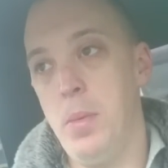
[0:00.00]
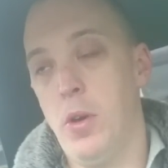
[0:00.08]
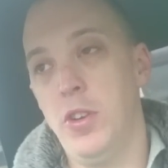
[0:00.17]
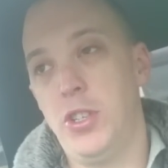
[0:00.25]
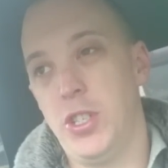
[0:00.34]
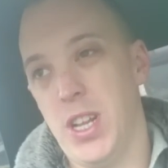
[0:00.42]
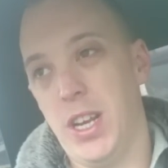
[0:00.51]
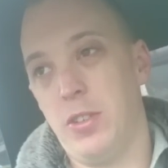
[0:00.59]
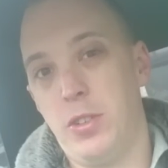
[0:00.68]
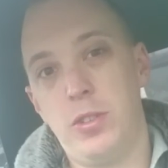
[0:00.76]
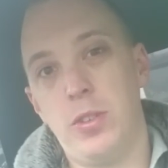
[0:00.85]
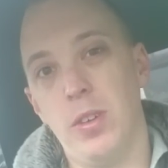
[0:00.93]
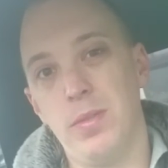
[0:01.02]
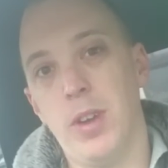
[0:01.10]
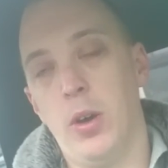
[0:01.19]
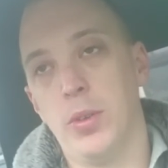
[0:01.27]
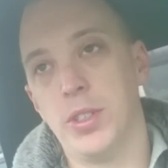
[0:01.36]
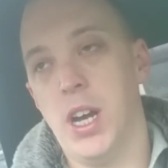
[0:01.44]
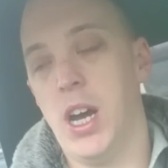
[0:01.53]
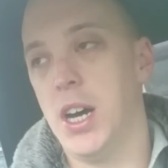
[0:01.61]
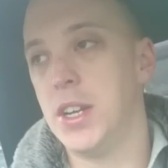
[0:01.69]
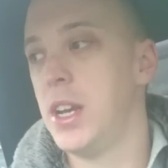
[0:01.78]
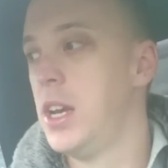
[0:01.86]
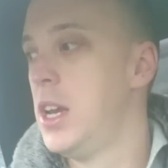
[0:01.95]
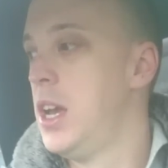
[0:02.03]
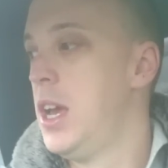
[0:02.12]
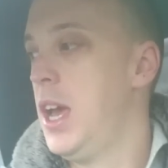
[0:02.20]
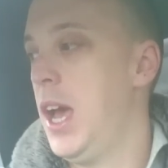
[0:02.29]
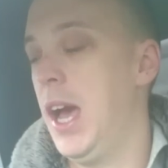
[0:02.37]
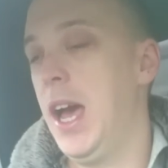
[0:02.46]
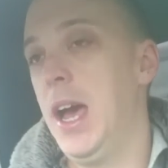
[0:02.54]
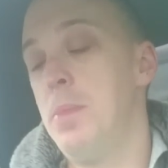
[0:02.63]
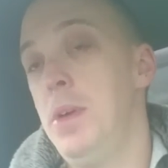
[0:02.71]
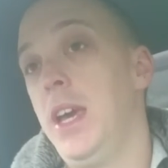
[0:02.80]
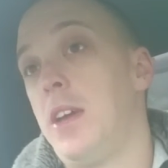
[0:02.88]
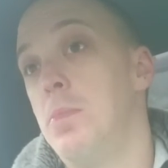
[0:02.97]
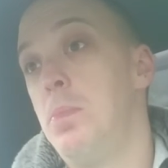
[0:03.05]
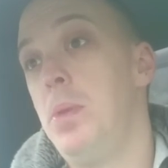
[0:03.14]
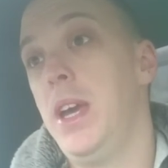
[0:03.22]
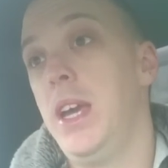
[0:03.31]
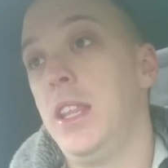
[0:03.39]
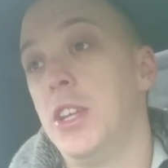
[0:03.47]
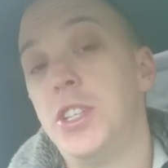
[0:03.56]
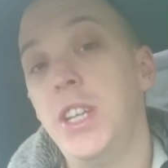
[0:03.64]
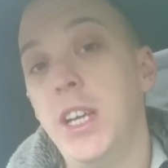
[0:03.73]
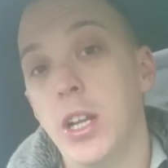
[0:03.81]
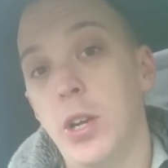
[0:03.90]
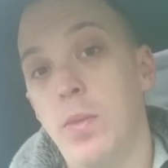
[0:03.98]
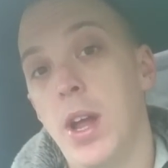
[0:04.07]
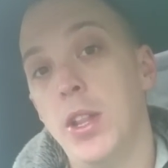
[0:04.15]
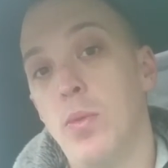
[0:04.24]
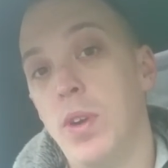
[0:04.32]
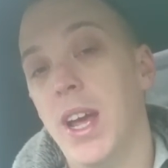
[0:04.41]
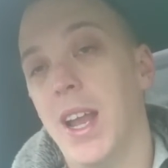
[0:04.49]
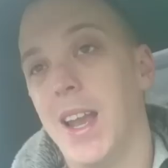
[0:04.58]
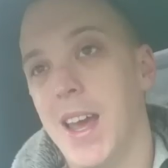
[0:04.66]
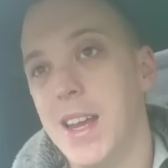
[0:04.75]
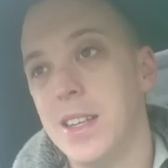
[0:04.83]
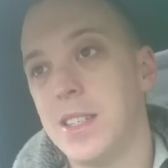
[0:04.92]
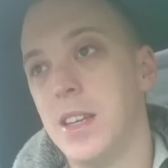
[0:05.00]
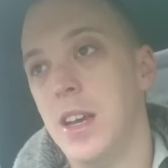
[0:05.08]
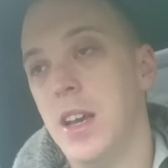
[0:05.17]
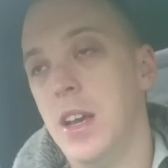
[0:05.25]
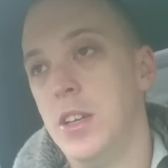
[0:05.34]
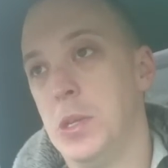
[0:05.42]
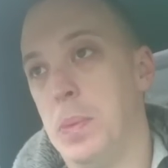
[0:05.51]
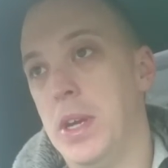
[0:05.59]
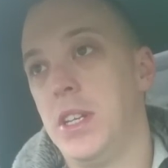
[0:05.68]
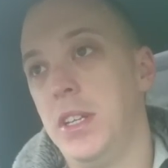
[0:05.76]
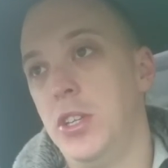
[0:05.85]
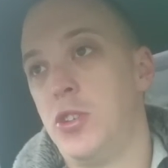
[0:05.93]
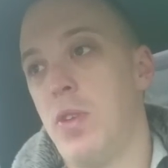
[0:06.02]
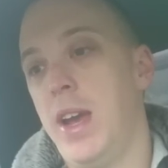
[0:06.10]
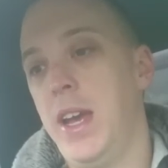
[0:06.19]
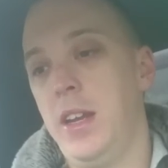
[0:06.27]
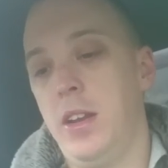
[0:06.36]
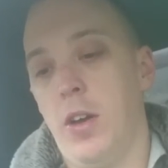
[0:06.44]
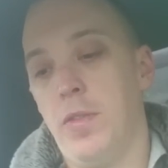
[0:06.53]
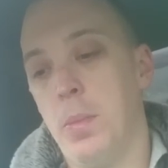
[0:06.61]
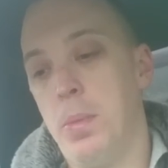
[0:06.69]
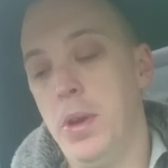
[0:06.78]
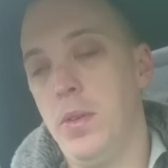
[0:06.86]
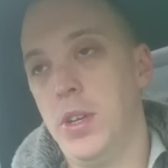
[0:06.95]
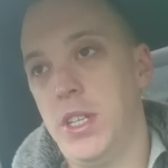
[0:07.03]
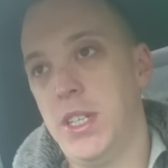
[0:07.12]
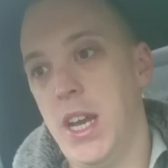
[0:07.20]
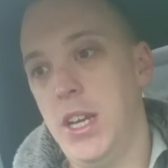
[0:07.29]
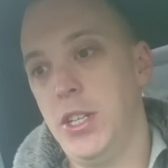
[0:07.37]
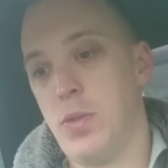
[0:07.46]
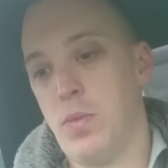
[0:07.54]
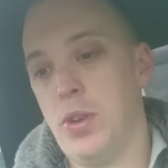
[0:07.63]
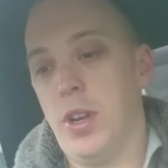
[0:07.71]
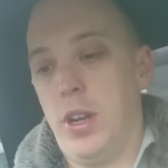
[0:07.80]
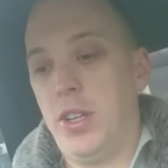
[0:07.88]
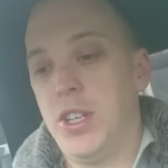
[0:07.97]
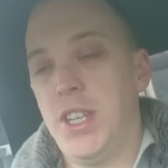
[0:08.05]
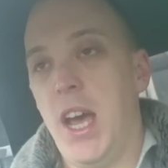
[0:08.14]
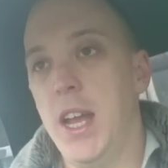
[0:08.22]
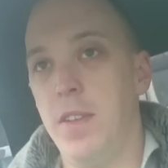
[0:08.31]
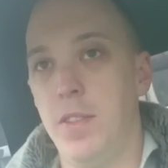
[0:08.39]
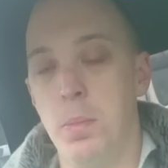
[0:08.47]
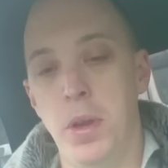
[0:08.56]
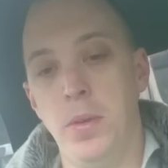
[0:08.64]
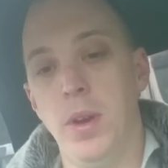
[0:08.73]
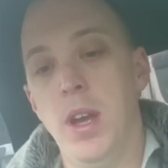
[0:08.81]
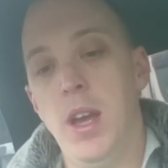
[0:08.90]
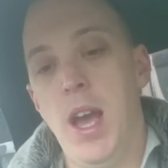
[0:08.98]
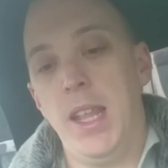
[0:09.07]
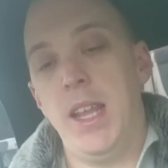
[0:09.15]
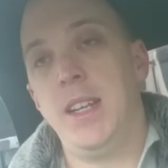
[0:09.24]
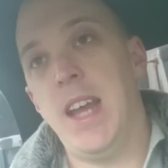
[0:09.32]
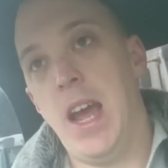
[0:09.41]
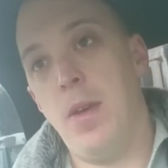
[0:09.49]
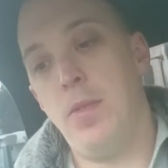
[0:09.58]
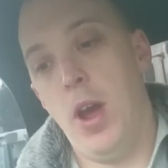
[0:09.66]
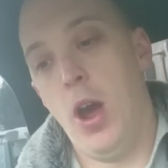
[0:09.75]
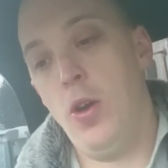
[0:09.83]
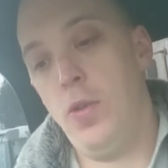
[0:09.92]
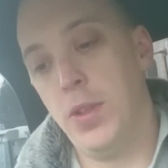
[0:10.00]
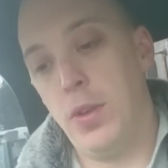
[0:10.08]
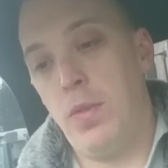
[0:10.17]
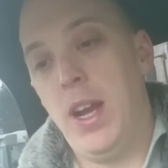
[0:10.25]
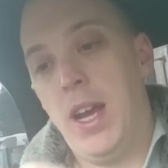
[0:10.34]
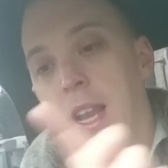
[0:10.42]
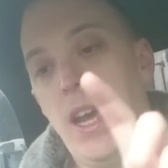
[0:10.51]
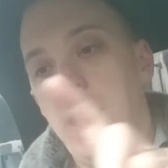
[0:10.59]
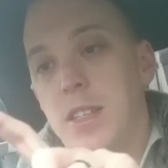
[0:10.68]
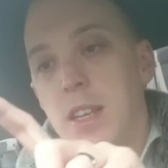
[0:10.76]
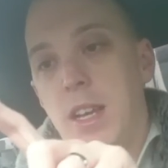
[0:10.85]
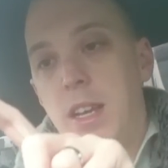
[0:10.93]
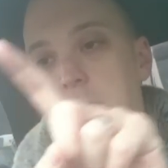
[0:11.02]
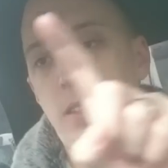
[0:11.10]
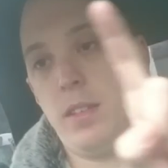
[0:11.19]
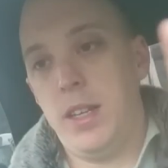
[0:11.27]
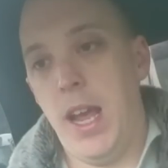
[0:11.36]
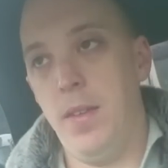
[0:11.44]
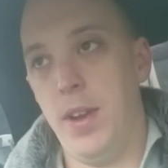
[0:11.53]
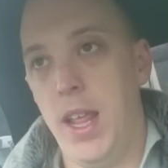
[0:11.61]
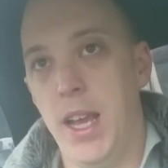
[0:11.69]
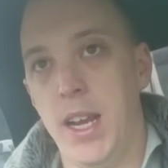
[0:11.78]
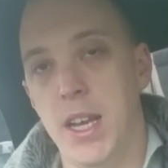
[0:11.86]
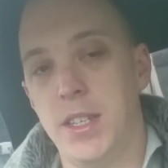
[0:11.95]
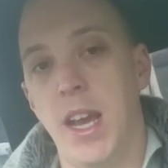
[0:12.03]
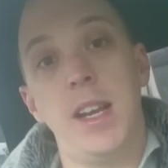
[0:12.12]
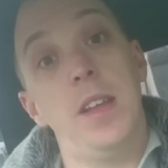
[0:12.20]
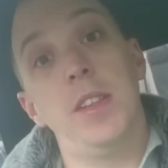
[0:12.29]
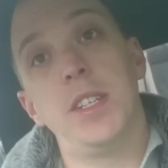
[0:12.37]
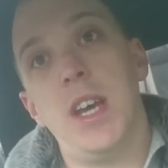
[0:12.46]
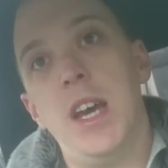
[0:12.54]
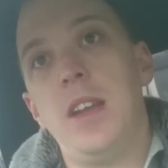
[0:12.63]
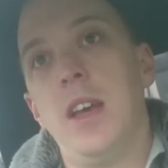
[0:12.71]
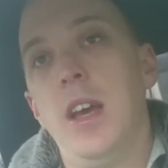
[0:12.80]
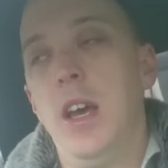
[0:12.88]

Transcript: or it's just like gone old and hard. It can be the seal around the rear lights. So basically the drain off the boot is designed to run along the side of the boot and then down over the rear lights and like down like that cascade down the side.